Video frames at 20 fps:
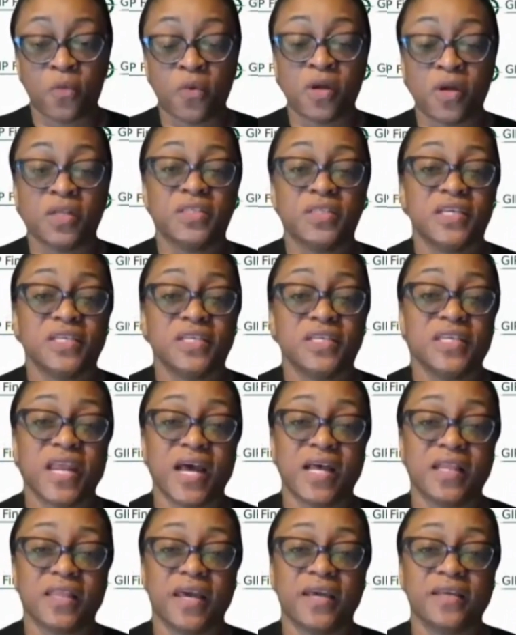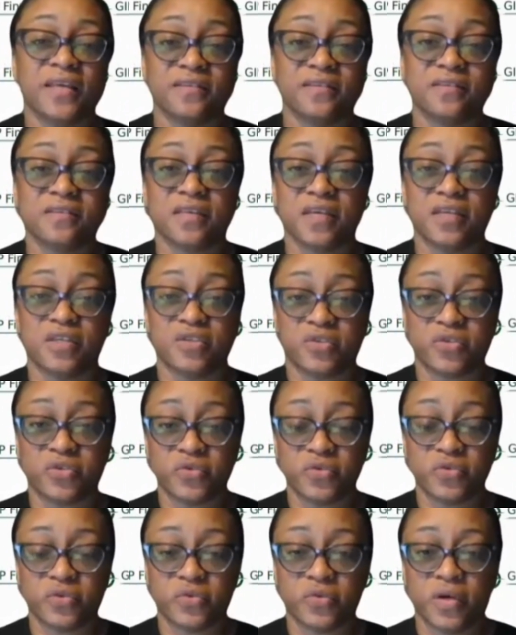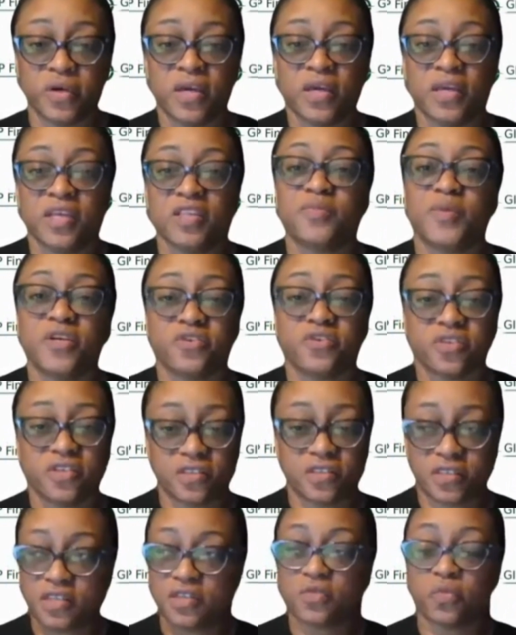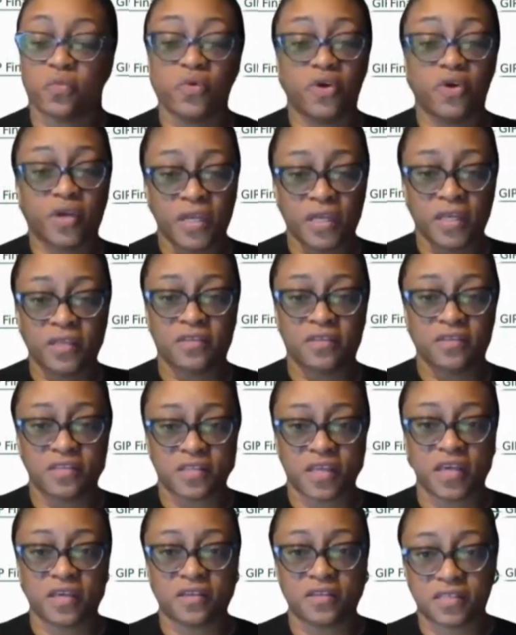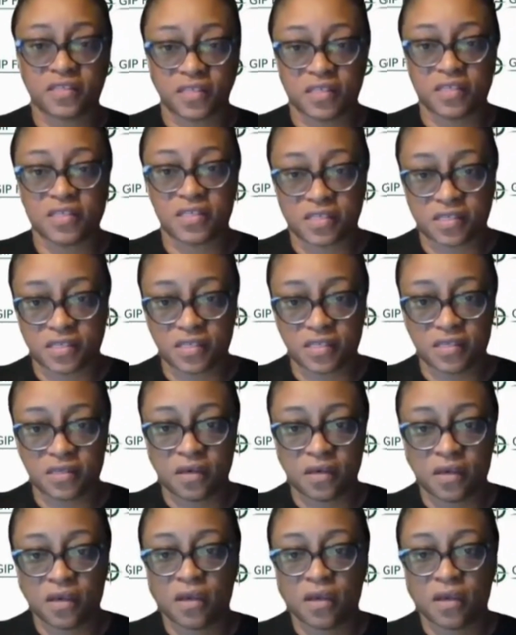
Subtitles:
And one of the things that I like to say too, especially since we're in the state of Tennessee,